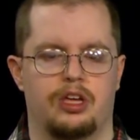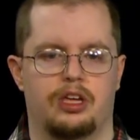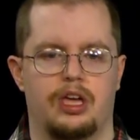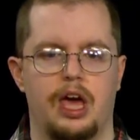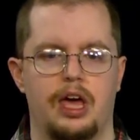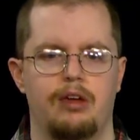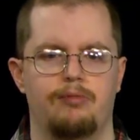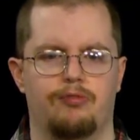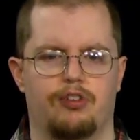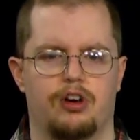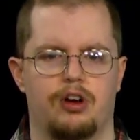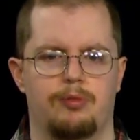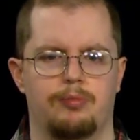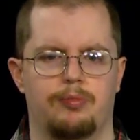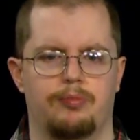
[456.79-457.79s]
came
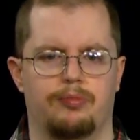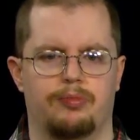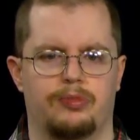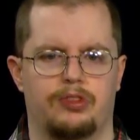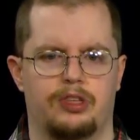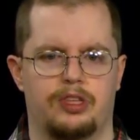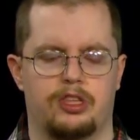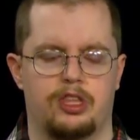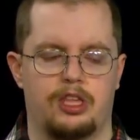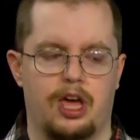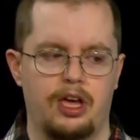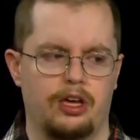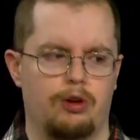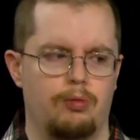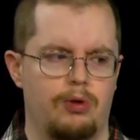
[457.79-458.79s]
from
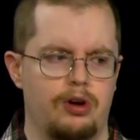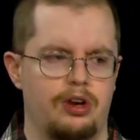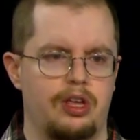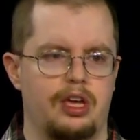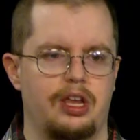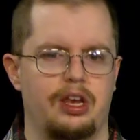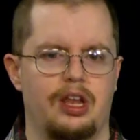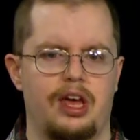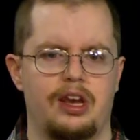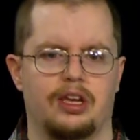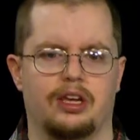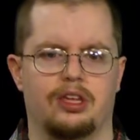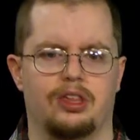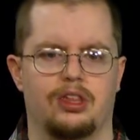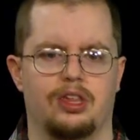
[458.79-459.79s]
Tanglewood in
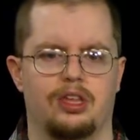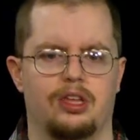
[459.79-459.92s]
Lenox.